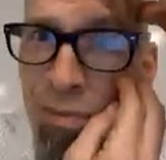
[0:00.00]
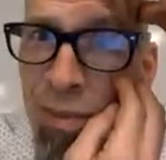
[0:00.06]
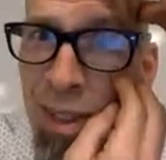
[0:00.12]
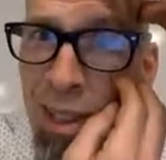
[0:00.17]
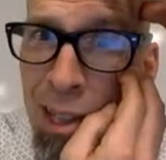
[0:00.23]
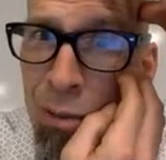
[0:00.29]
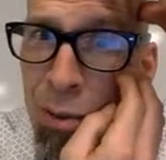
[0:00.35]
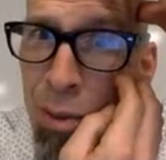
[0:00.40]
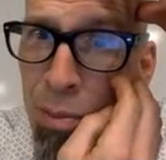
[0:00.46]

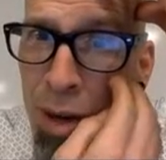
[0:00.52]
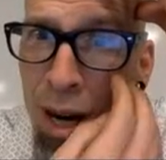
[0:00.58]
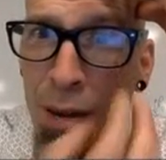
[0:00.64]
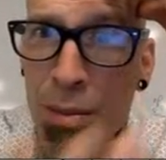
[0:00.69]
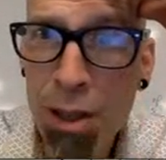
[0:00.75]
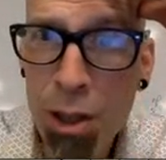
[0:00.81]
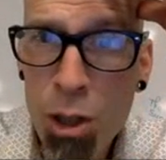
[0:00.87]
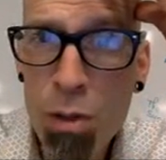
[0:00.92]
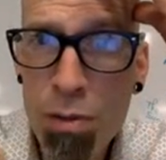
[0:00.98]
that we
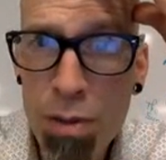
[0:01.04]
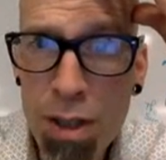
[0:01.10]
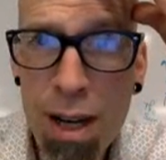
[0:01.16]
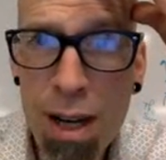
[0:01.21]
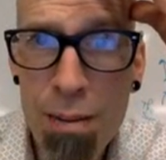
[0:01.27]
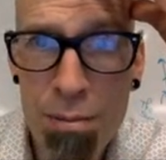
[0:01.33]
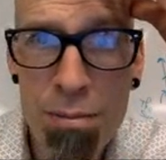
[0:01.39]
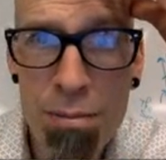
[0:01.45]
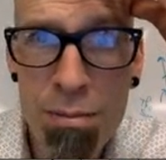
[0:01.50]
probably goofed
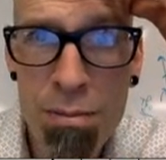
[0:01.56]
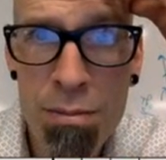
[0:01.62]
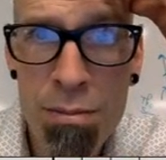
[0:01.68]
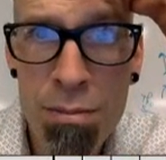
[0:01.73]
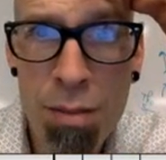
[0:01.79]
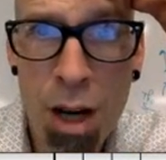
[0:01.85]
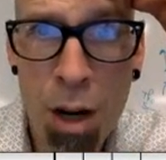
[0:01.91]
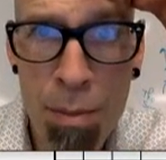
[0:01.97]
up our